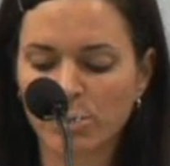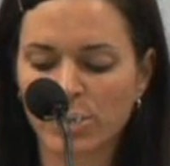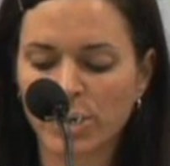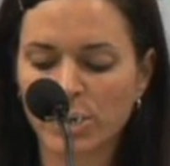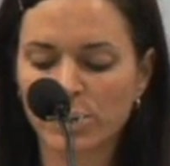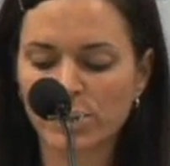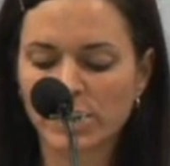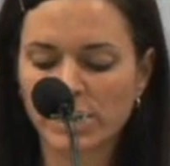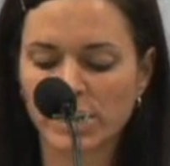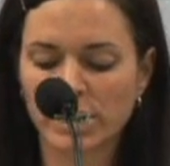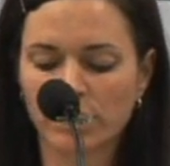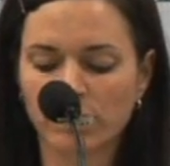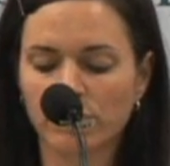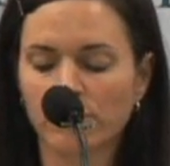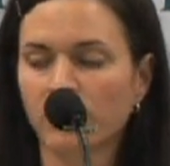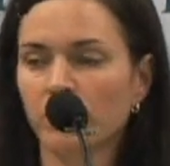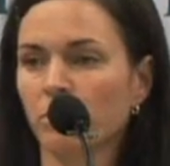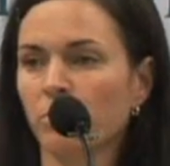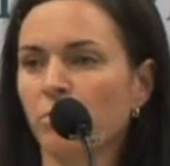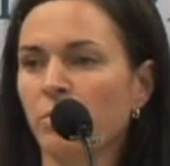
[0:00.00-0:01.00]

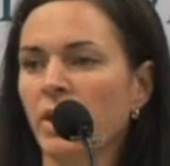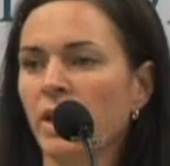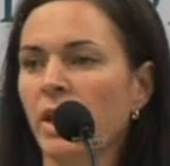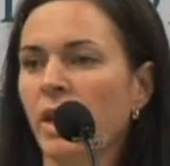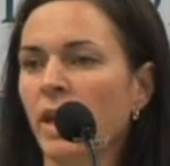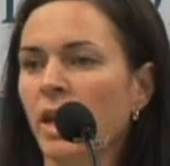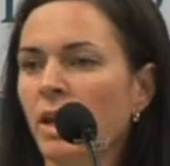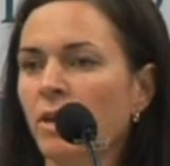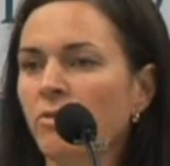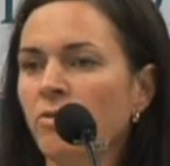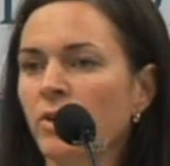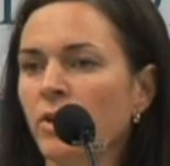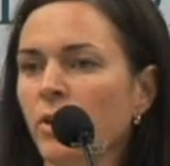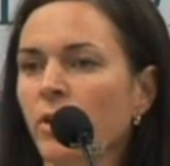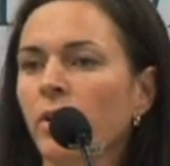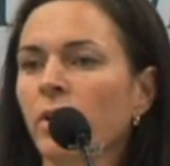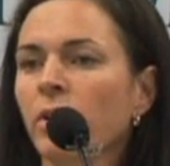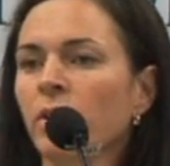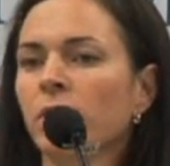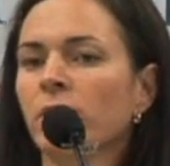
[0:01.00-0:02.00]
abusive
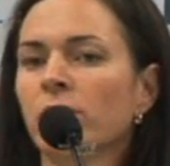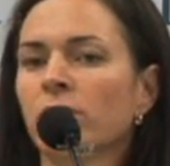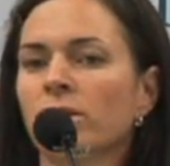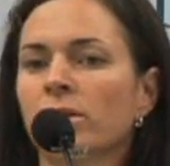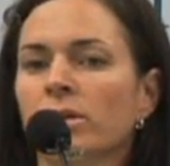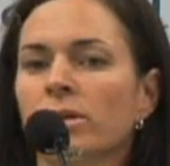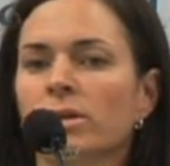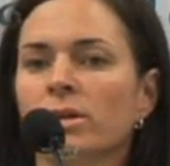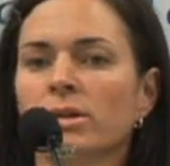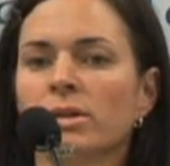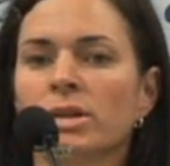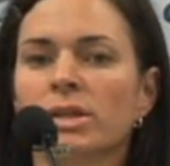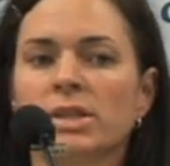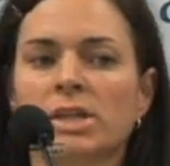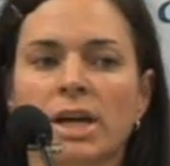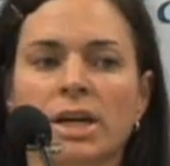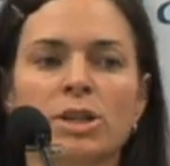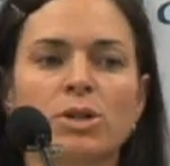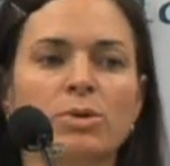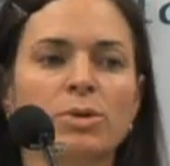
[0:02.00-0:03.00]
behavior, the
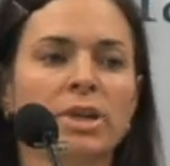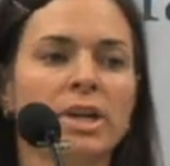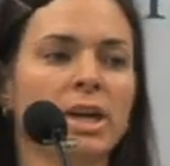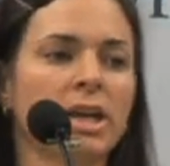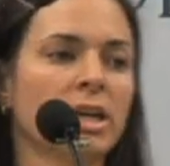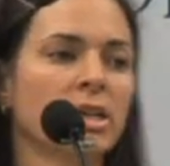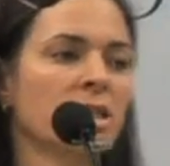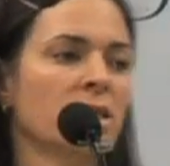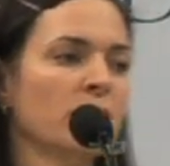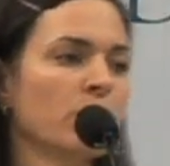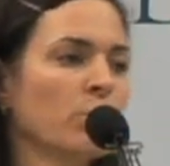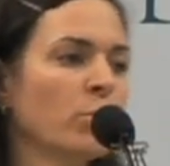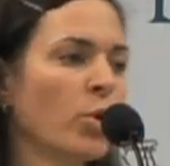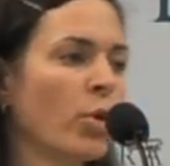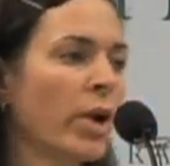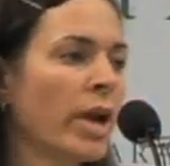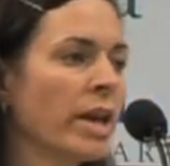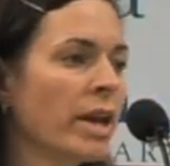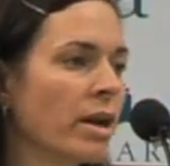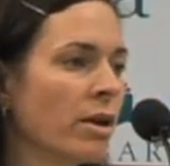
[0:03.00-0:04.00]
sexually
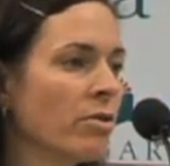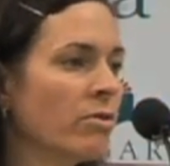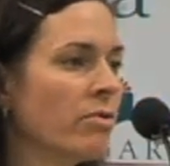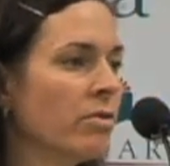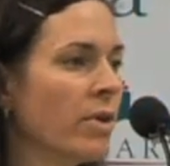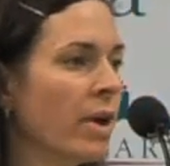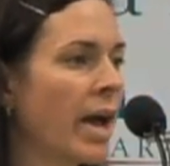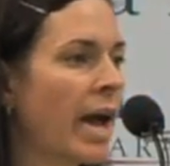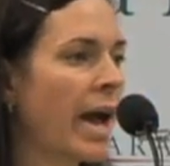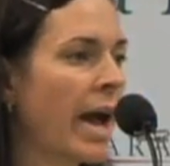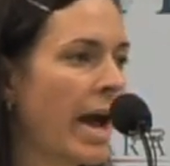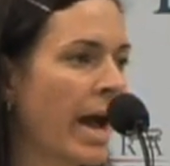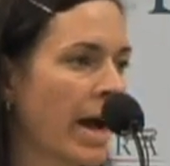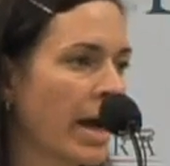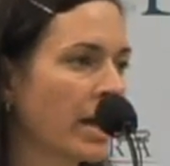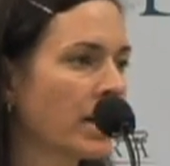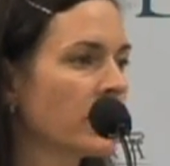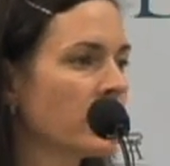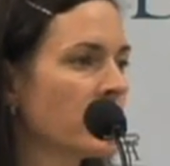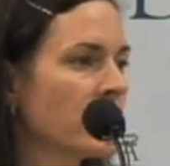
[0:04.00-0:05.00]
exploitive
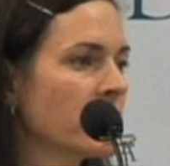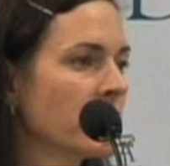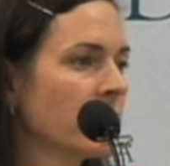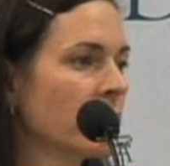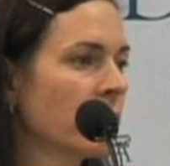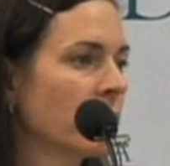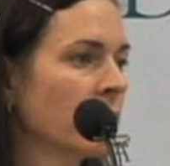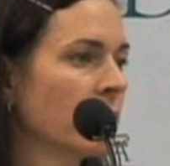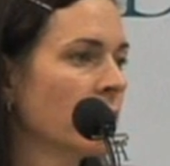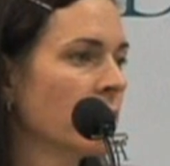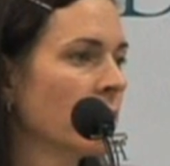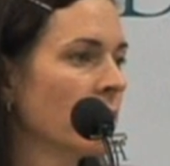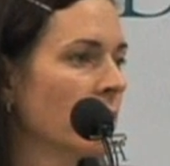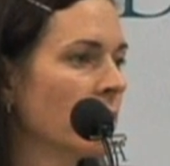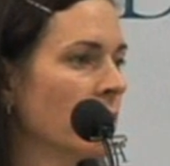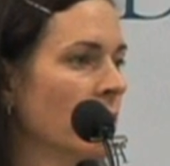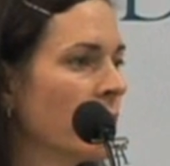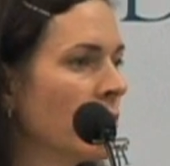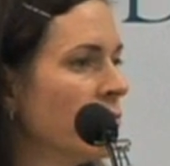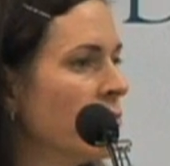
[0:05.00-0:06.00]
acts
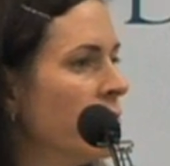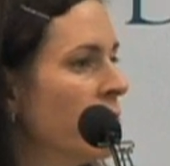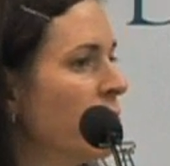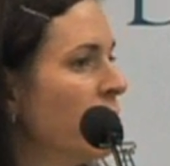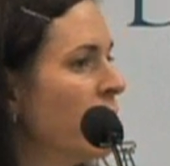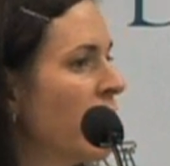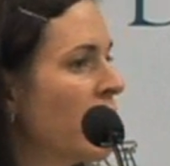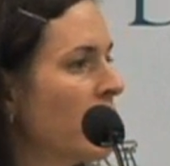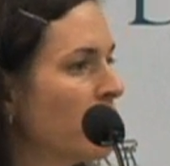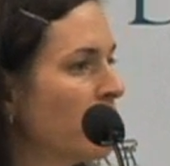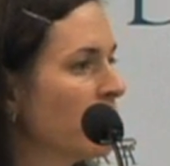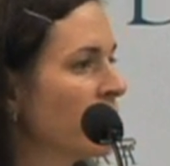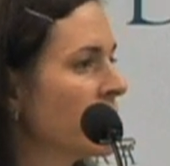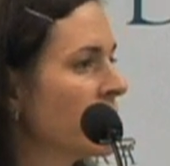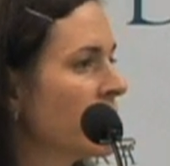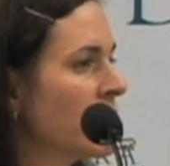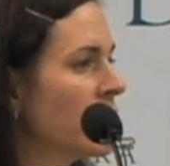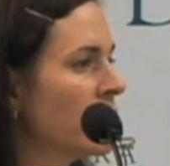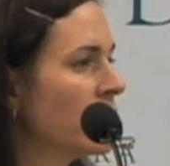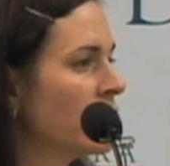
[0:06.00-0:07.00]
of
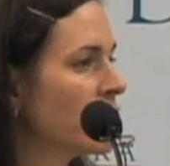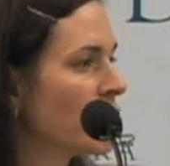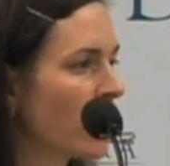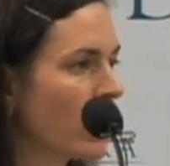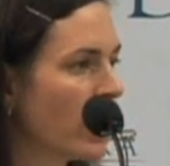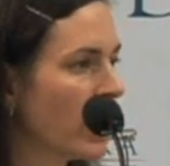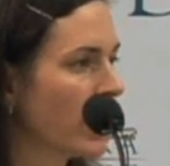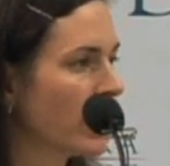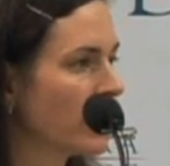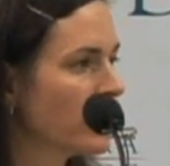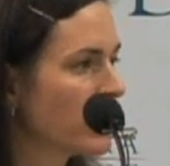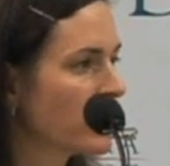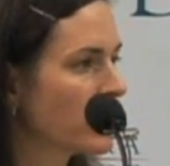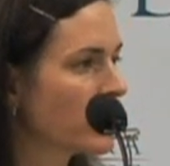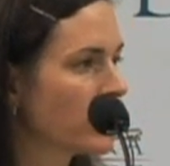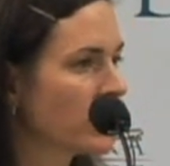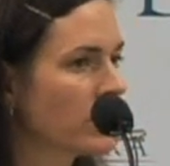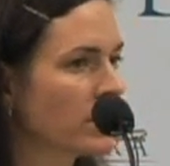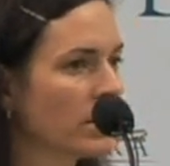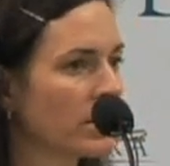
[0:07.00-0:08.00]
pimps and johns
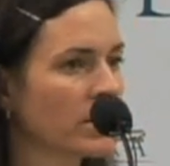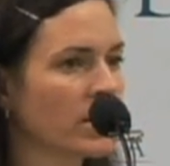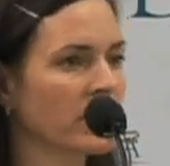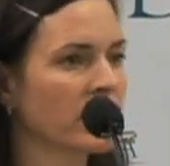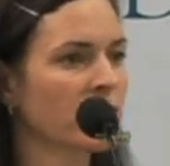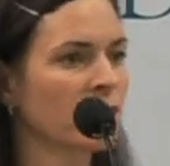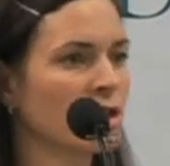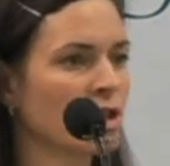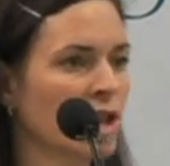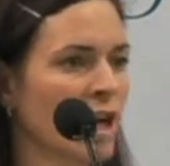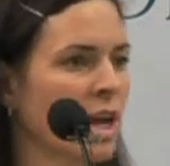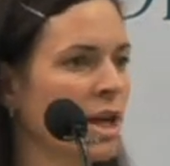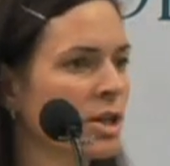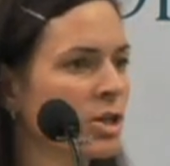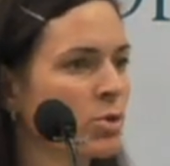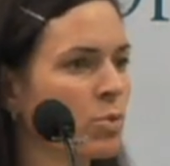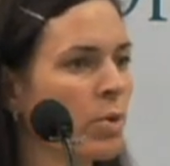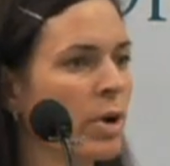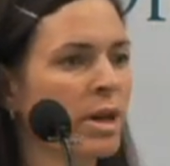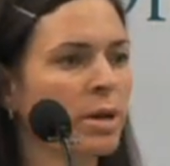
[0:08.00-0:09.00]
doesn't
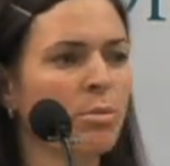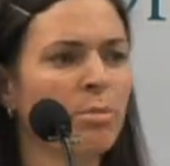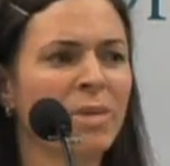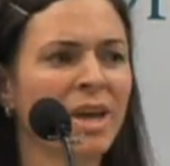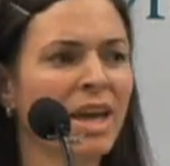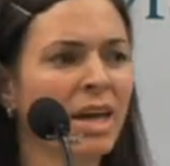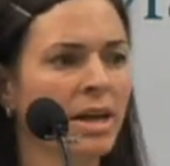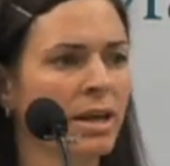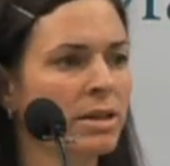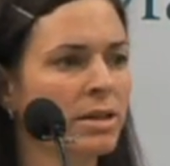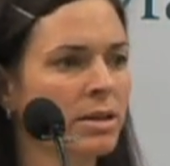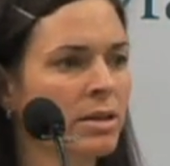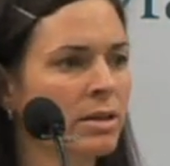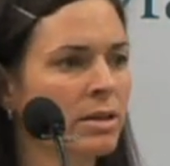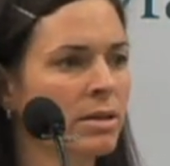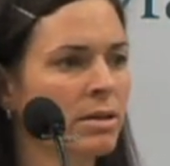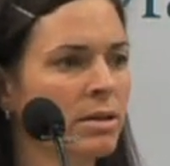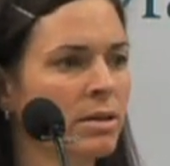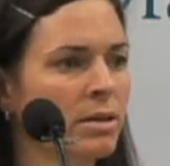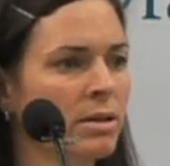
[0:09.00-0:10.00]
change one bit
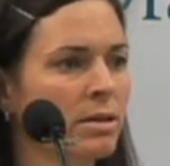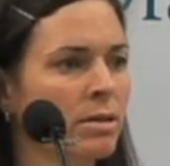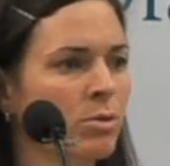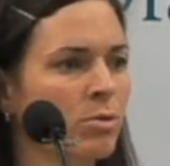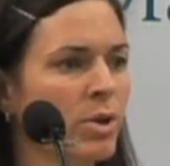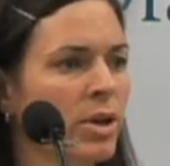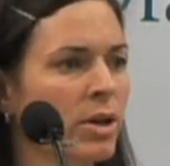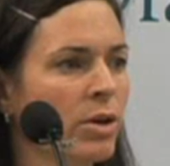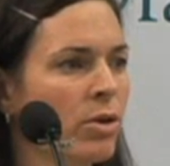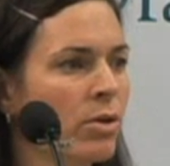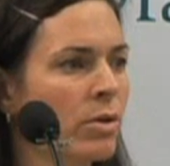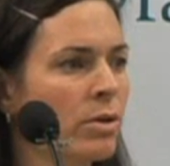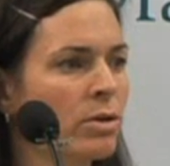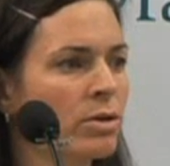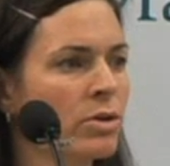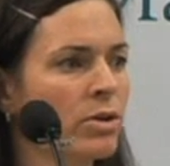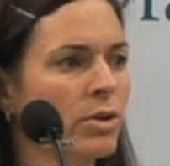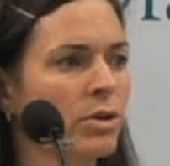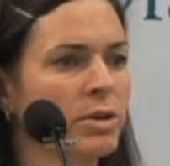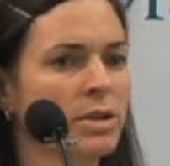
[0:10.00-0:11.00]
when a girl
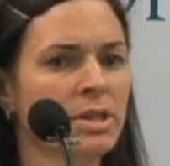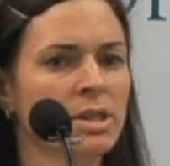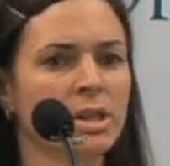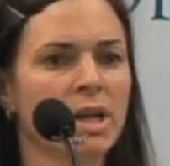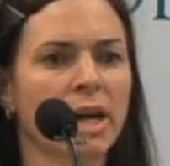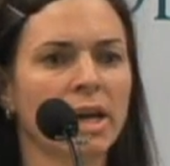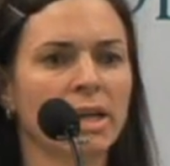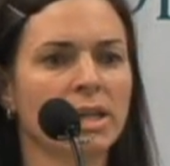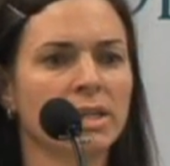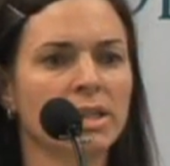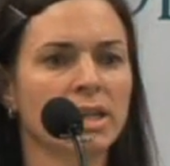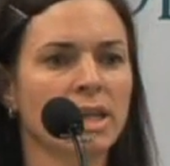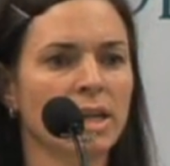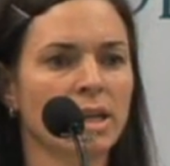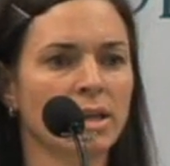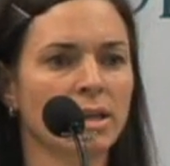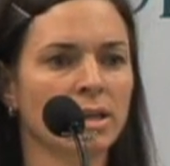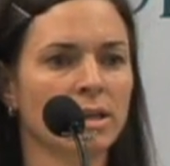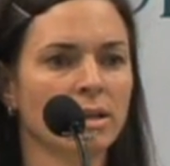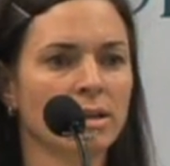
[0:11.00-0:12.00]
turns
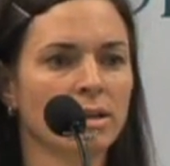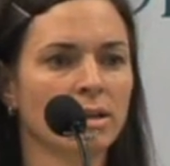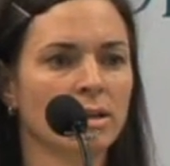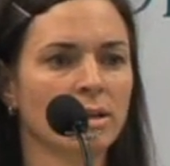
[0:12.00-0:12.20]
19.